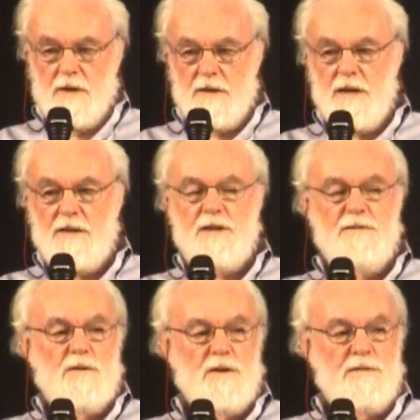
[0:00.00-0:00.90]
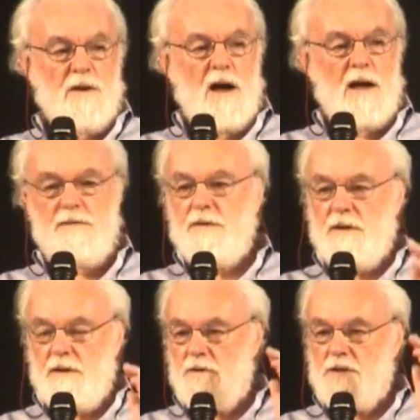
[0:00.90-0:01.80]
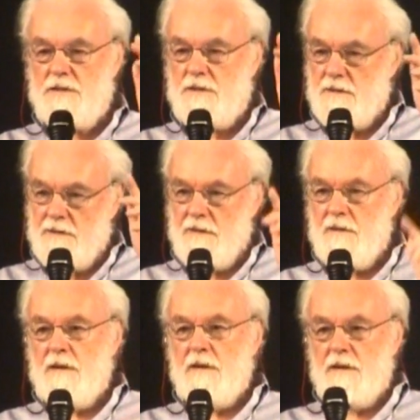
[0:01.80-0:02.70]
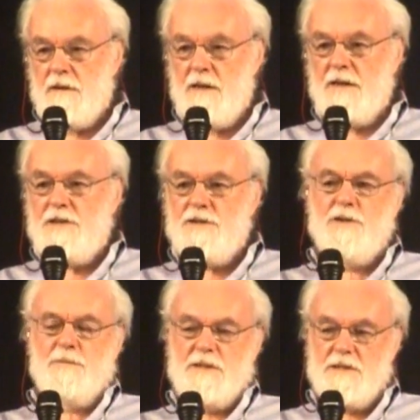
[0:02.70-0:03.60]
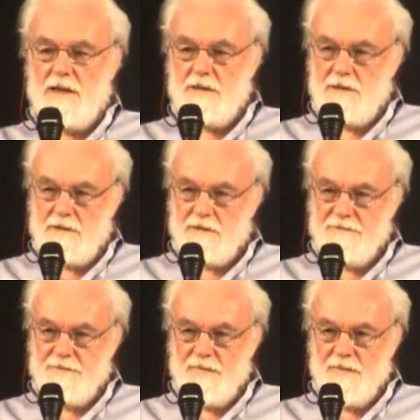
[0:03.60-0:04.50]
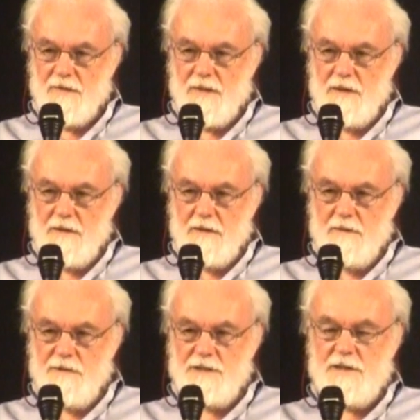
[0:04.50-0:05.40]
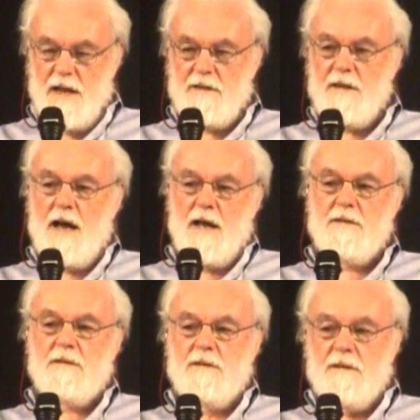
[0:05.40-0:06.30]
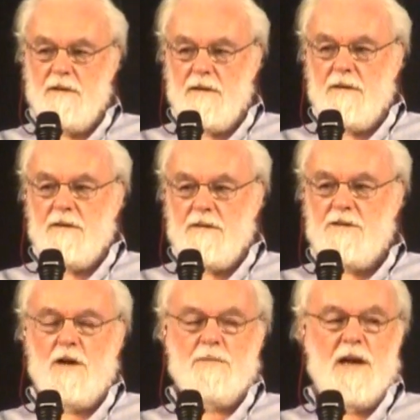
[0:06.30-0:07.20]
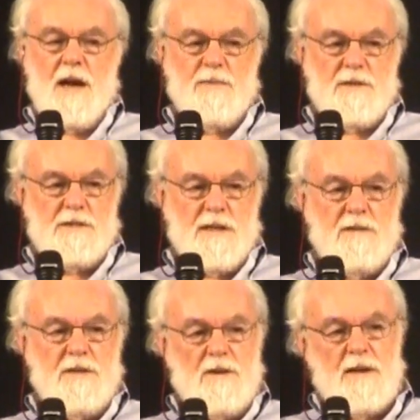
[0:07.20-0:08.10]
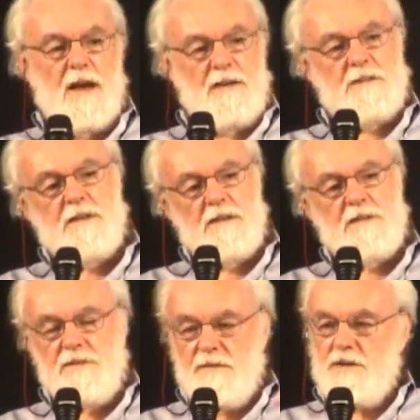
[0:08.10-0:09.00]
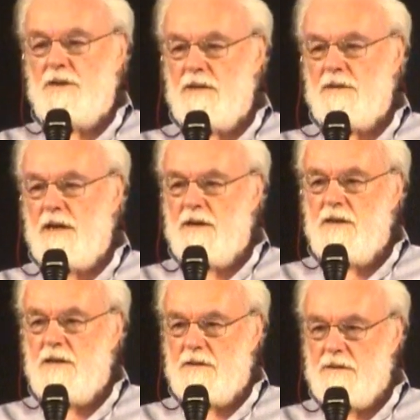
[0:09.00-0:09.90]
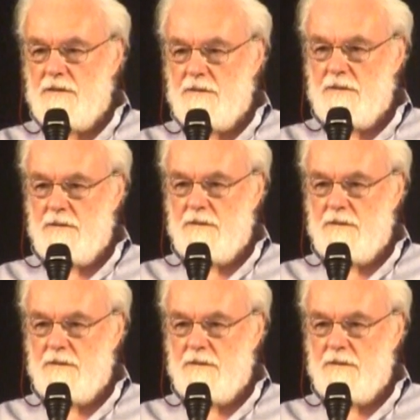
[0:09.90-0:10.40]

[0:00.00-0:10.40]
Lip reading: In 1945, it was 92%, which said that the top capitalists only got 8 cents of every dollar they earned.